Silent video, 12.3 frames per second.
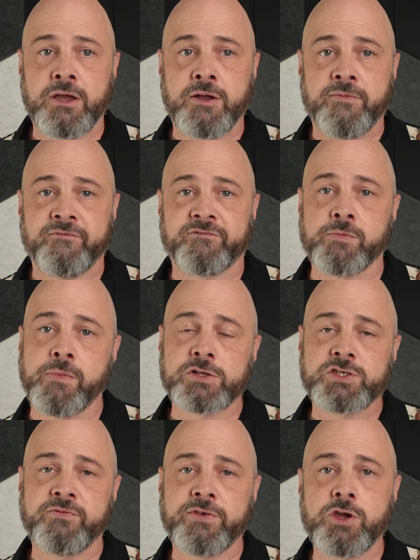For most
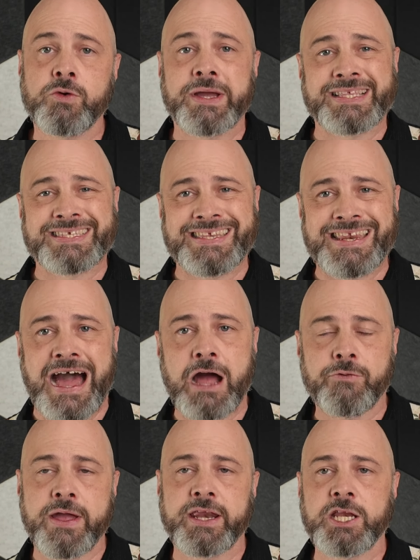of you, it's not
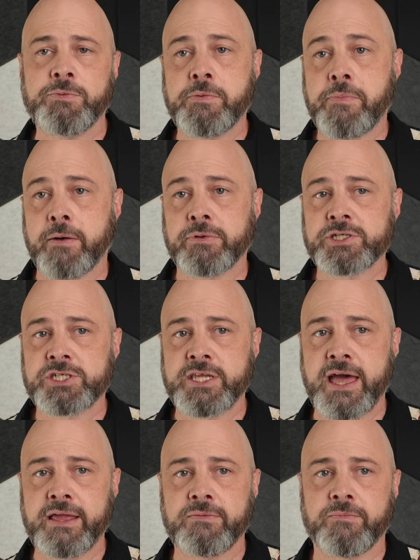ready to be published
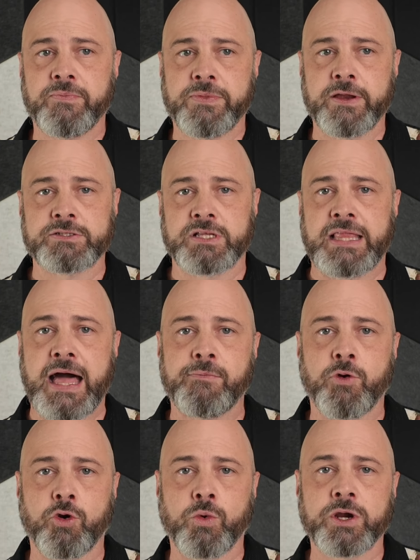yet. There's a lot
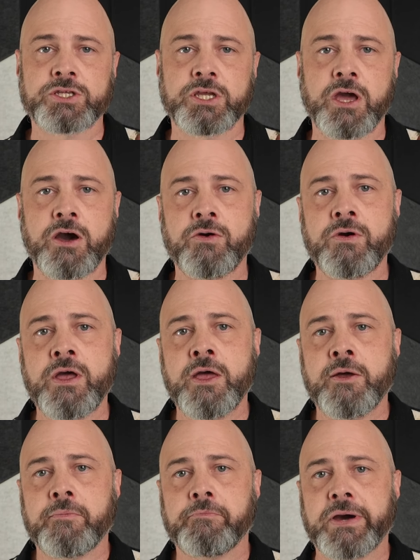more work to go,
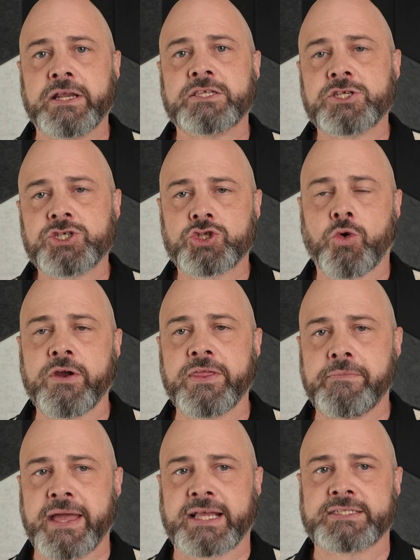but it's a story that
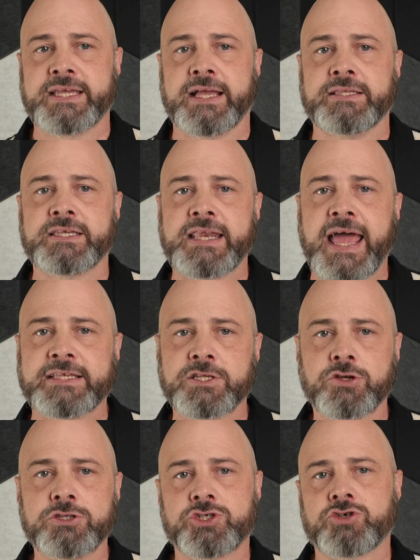makes sense. It has a good
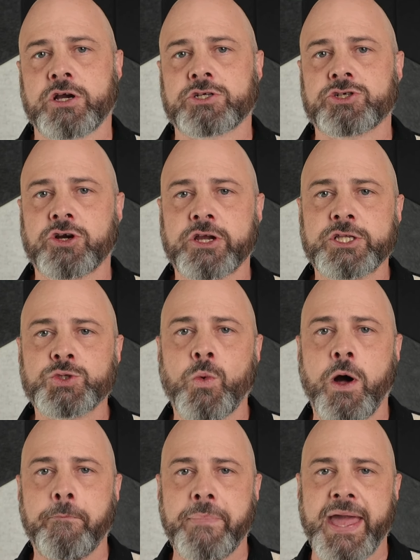structure. It's well
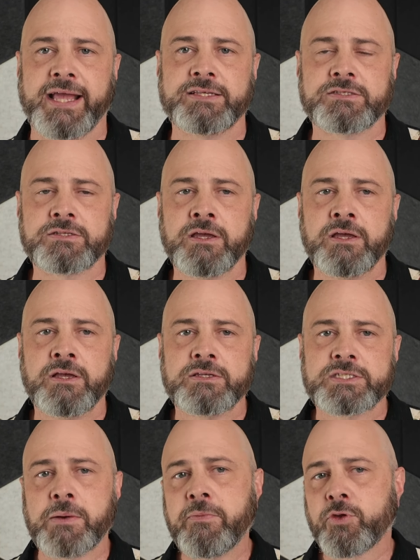paced.
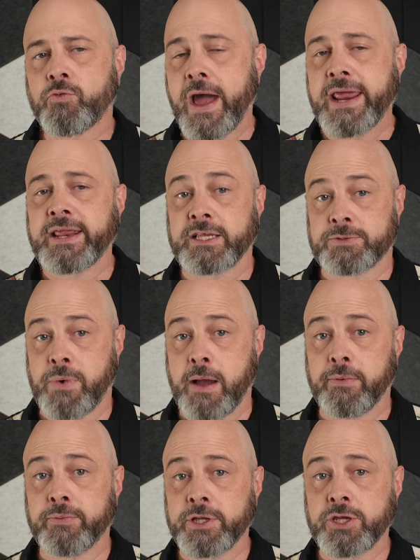Some of the writing is
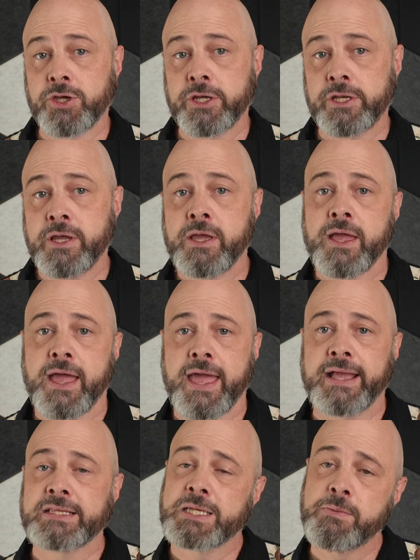probably good, and
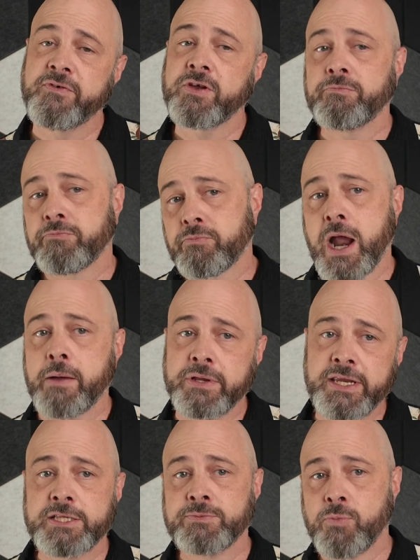some of it probably
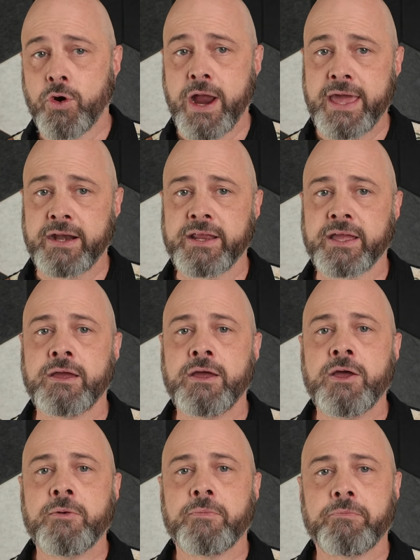needs more editing,
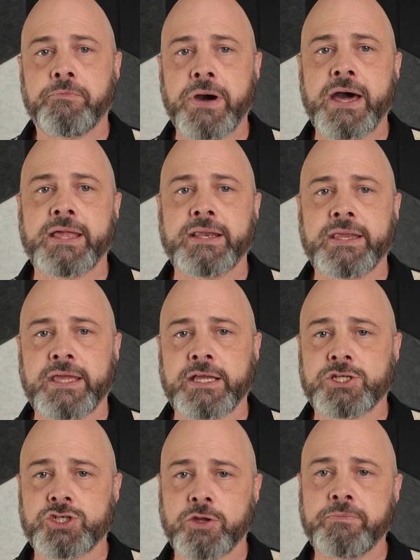but it
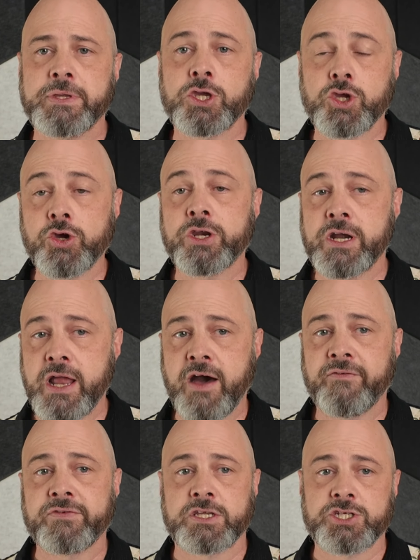should be good enough
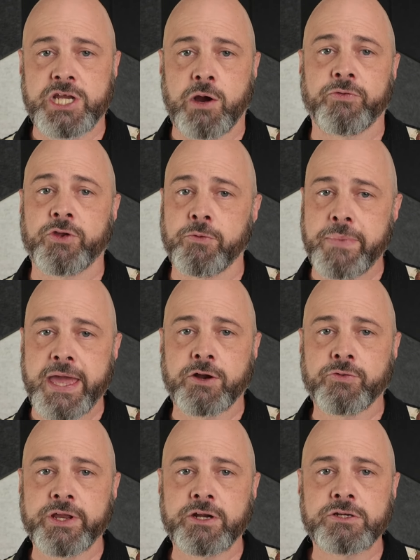to share with your beta
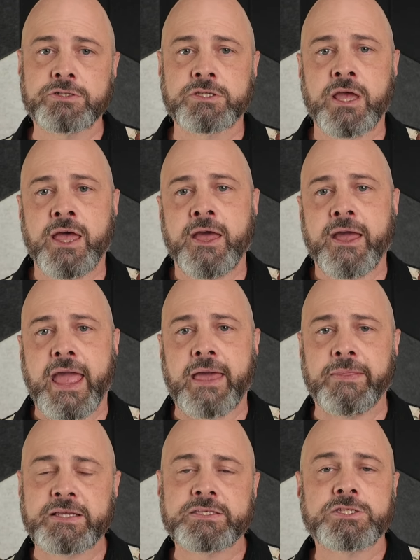readers, and
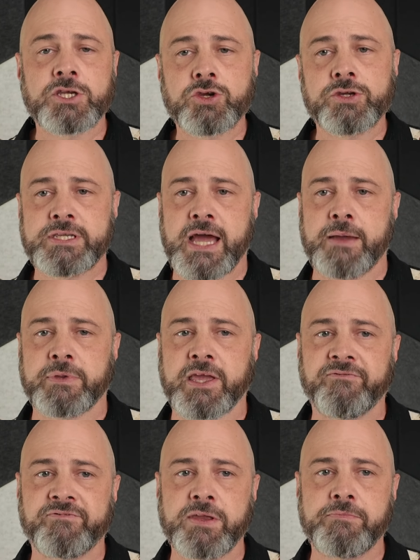this is a good time to get
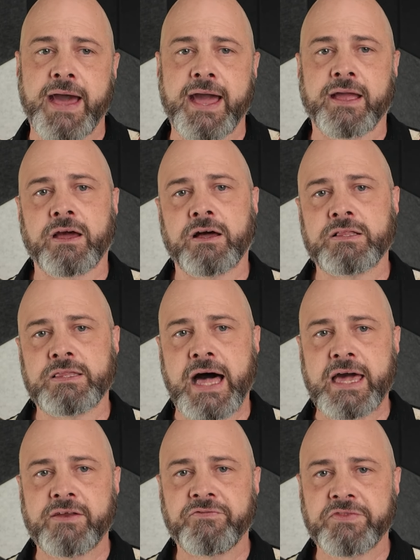feedback. A lot
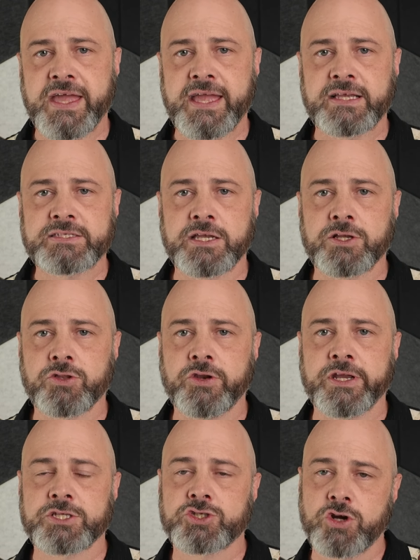of things, including
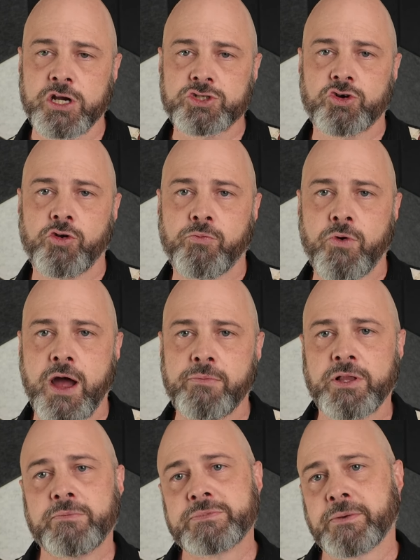structural
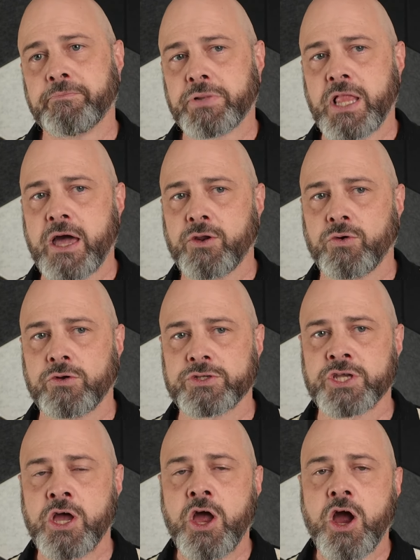problems and plot holes,
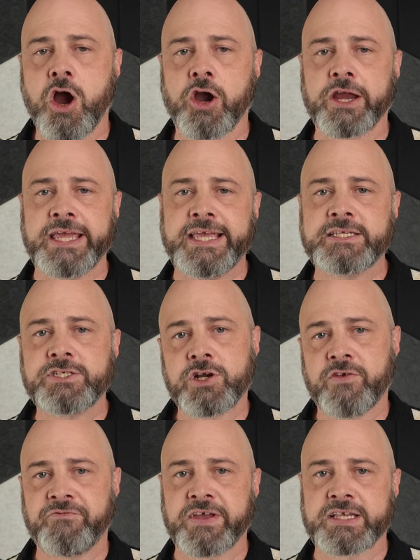are easier to
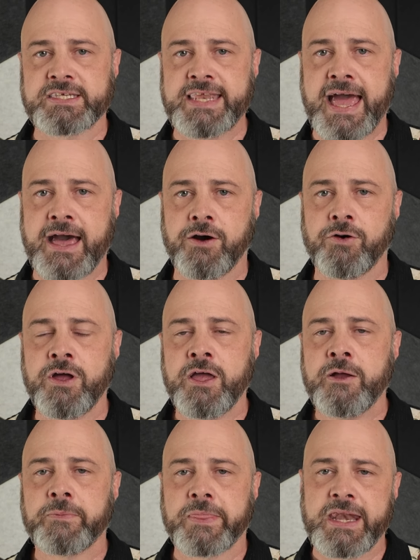fix now
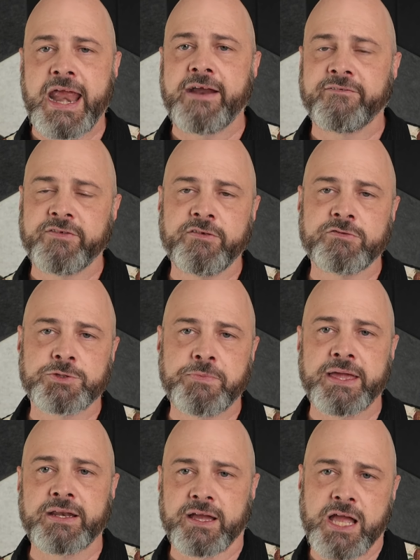than after you've spent
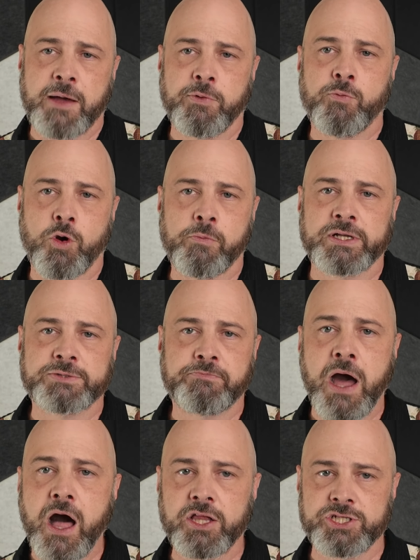a couple more months
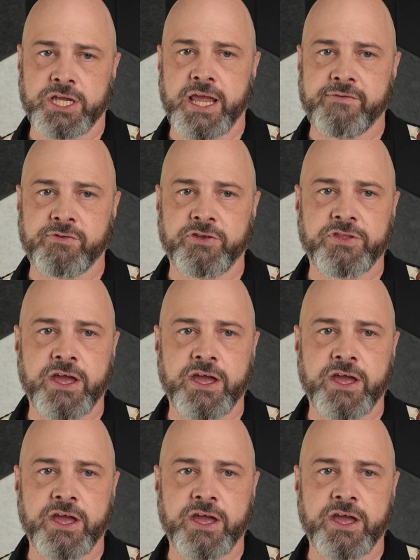polishing everything.